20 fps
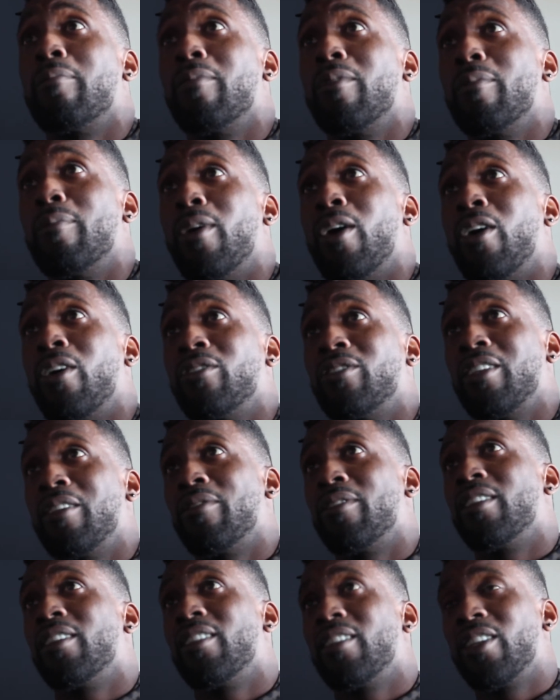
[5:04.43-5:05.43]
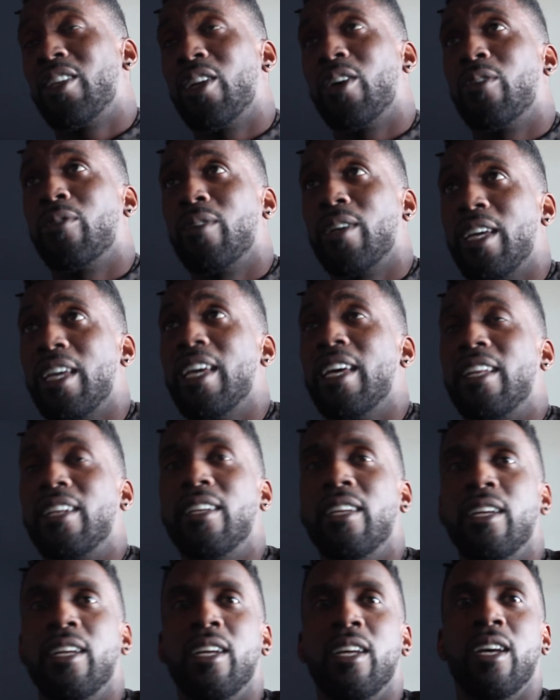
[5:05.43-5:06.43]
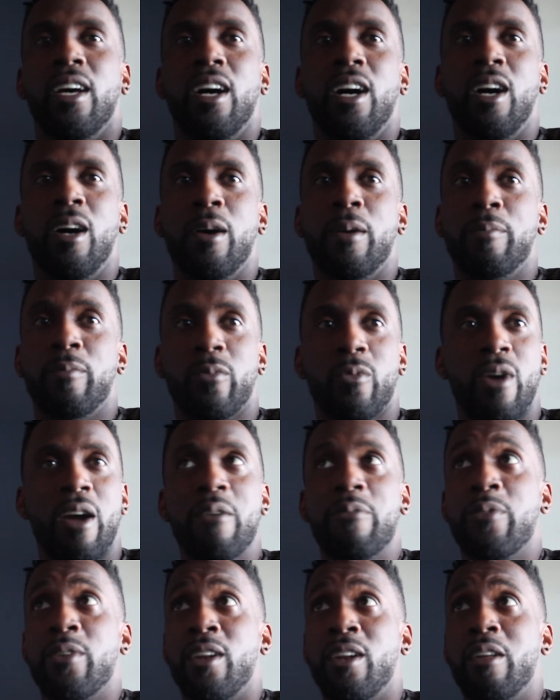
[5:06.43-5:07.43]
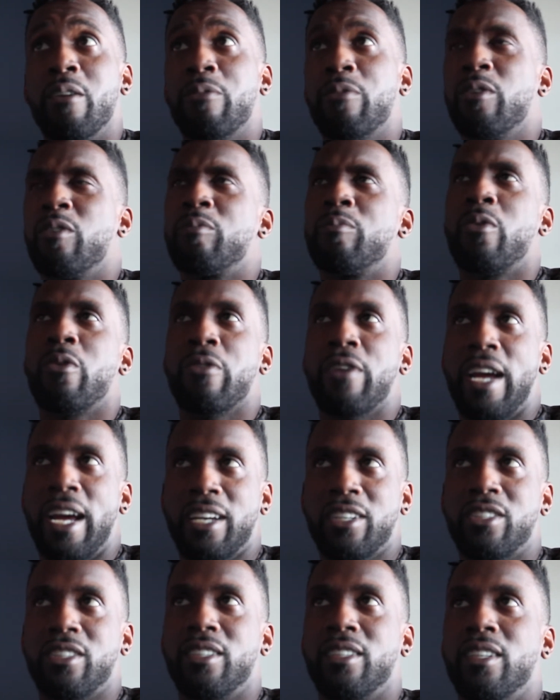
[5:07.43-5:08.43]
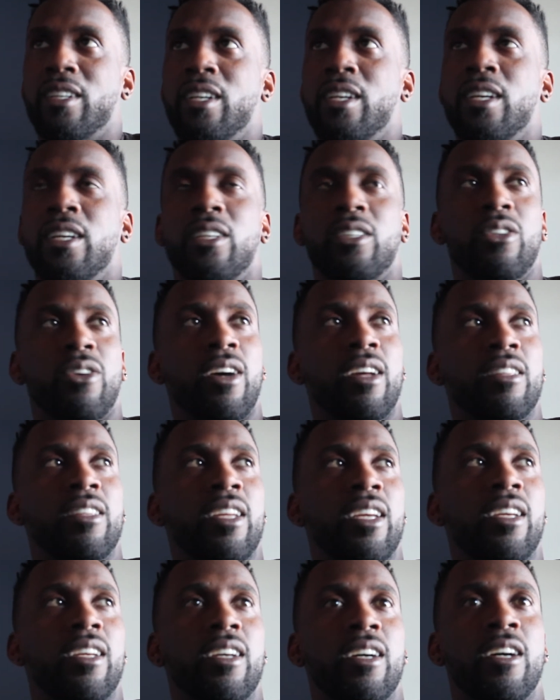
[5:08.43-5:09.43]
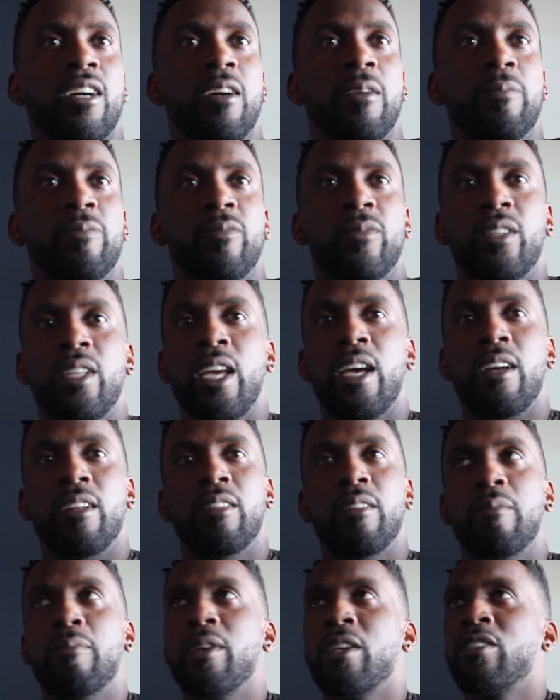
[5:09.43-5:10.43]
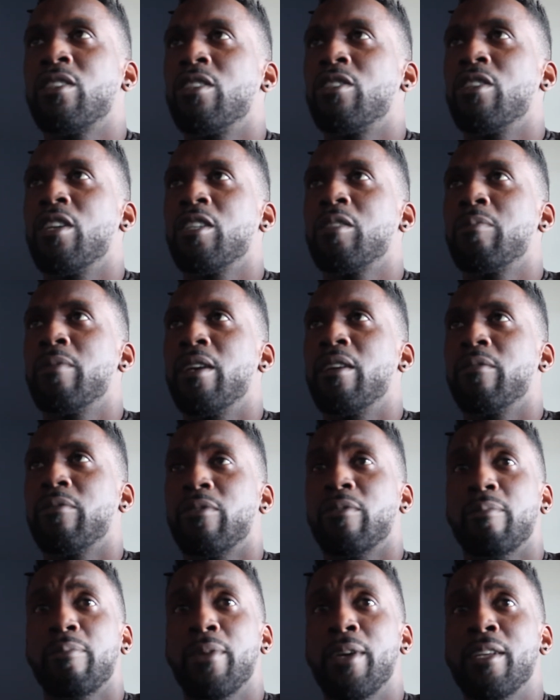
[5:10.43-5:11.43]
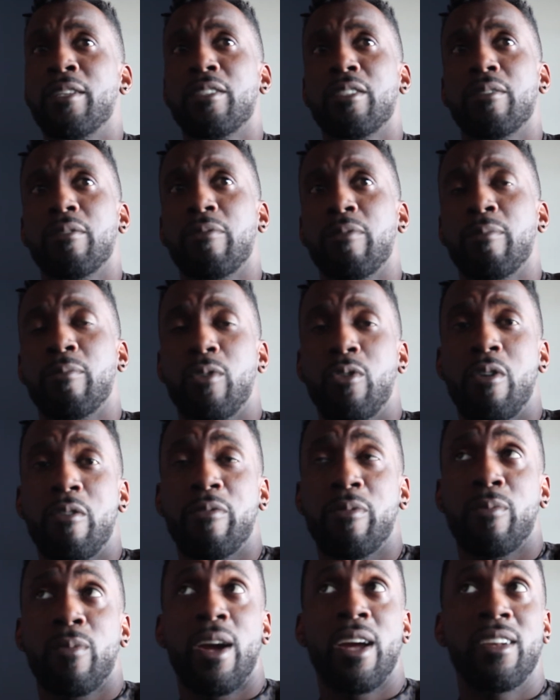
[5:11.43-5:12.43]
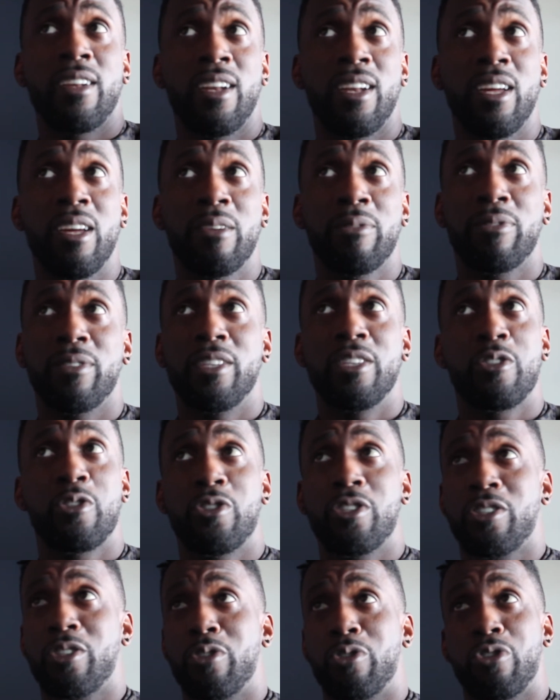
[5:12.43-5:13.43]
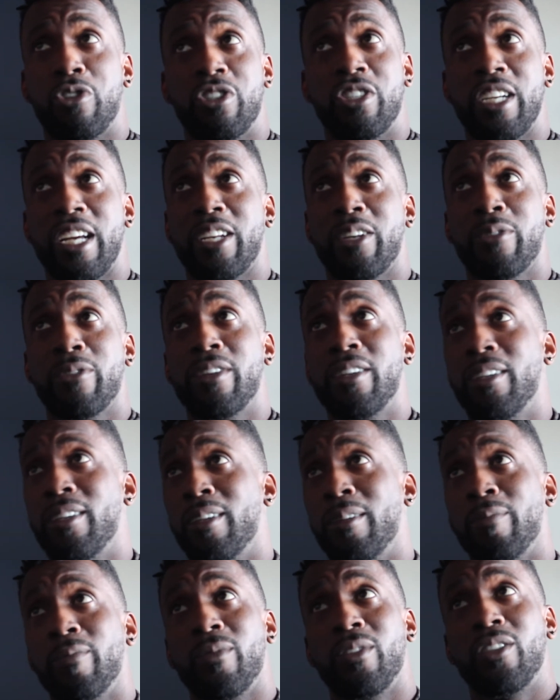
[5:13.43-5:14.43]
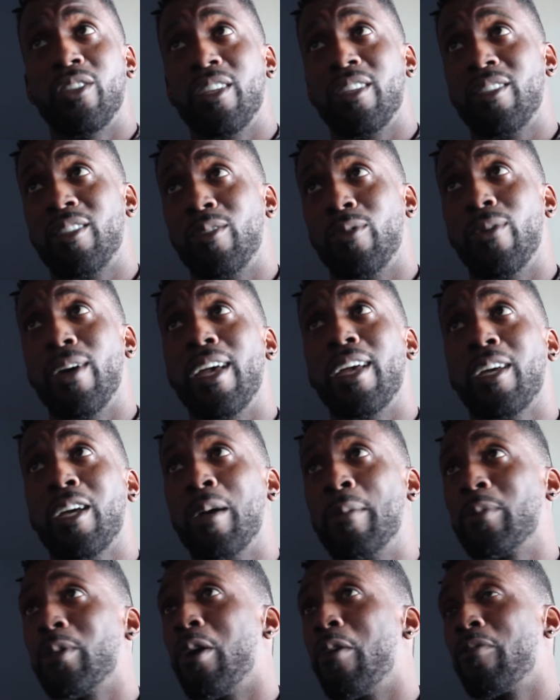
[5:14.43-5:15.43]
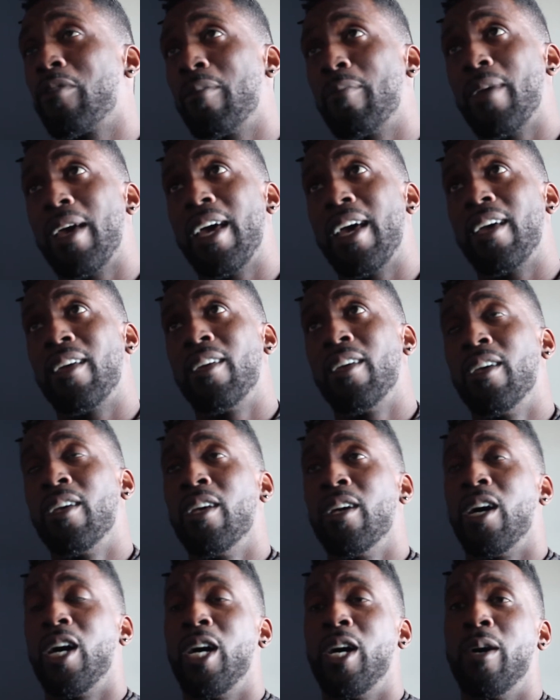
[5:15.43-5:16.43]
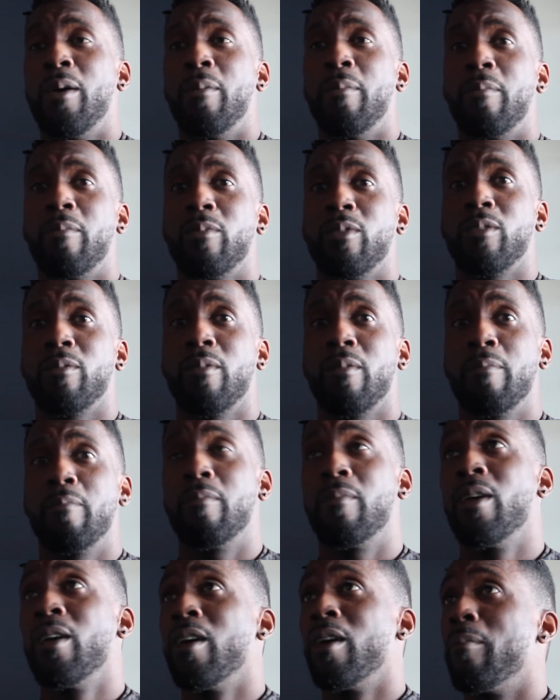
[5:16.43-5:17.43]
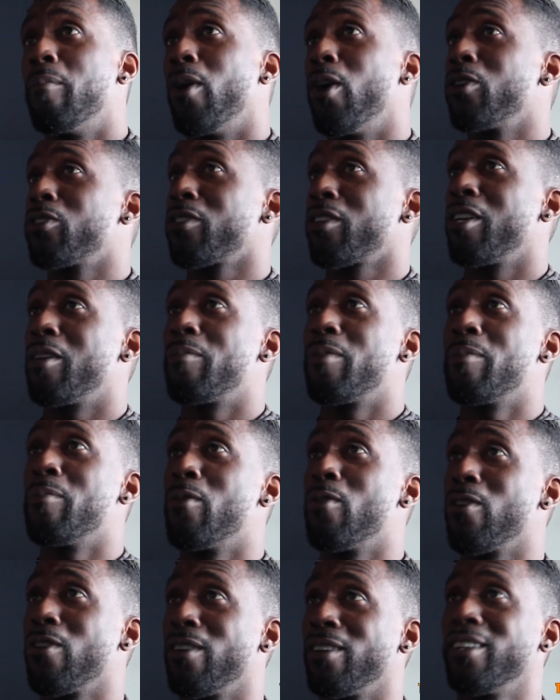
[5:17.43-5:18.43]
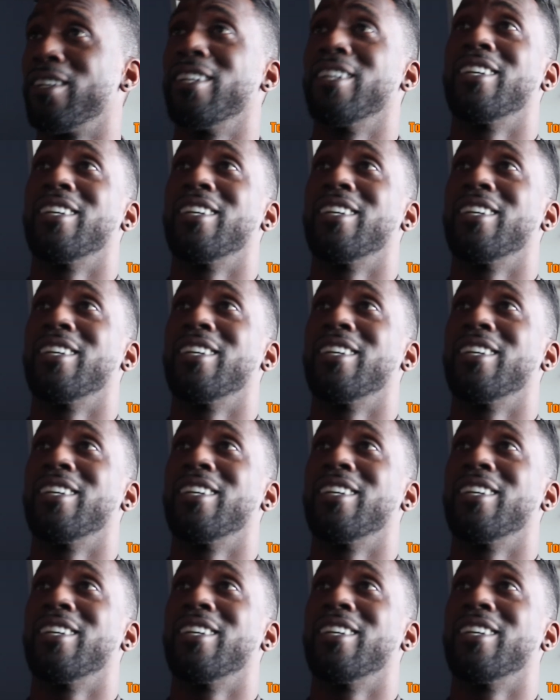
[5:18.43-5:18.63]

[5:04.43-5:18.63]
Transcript: the ball is even, you know, hit. Right field and left field is more reaction. So I think, the biggest adjustment for Pence from going from right to left is just the trajectory, just the way it comes off the bat. Balls are going to be more,